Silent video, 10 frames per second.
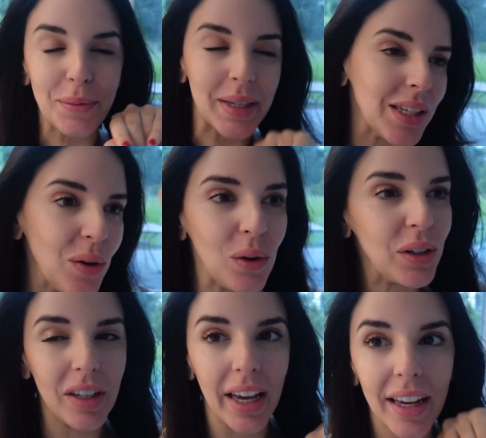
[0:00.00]
messed up whole
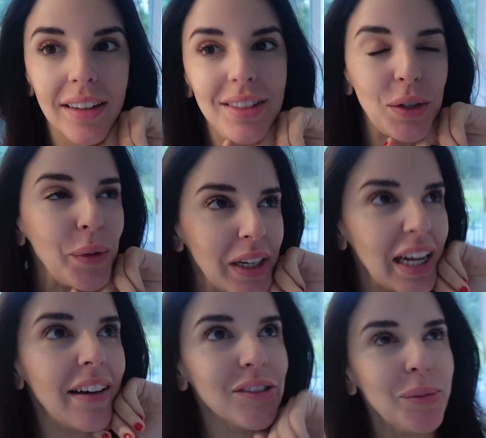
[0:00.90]
cooking. So we're gonna have